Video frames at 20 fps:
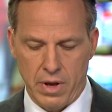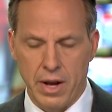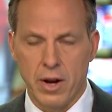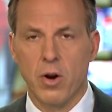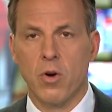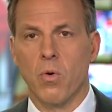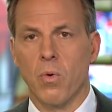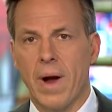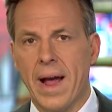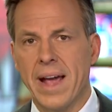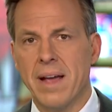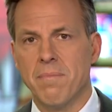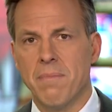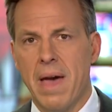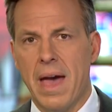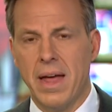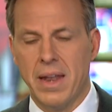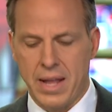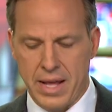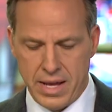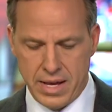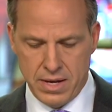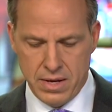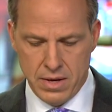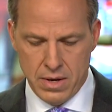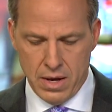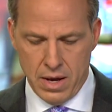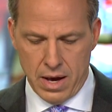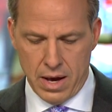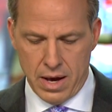A great many,
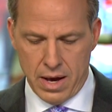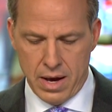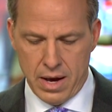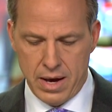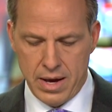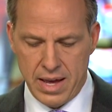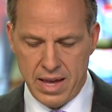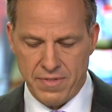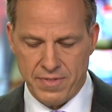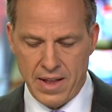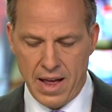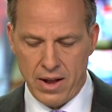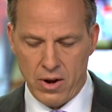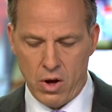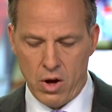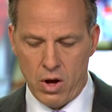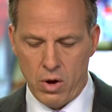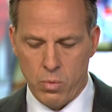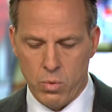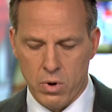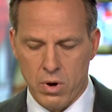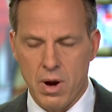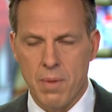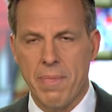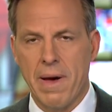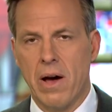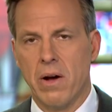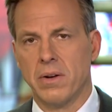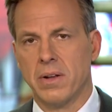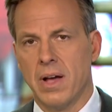uh, if not all, were
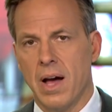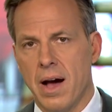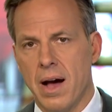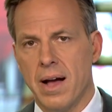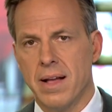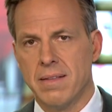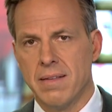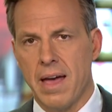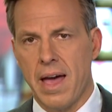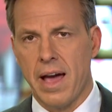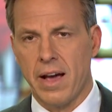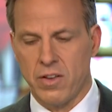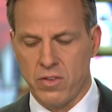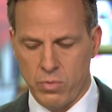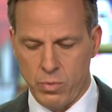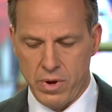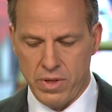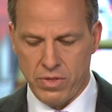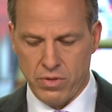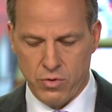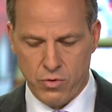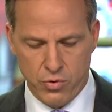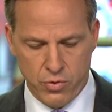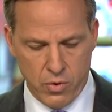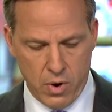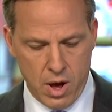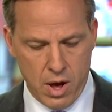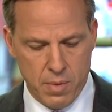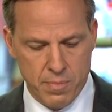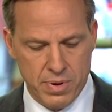about contacts with
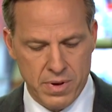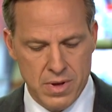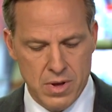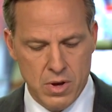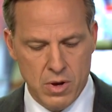Trump,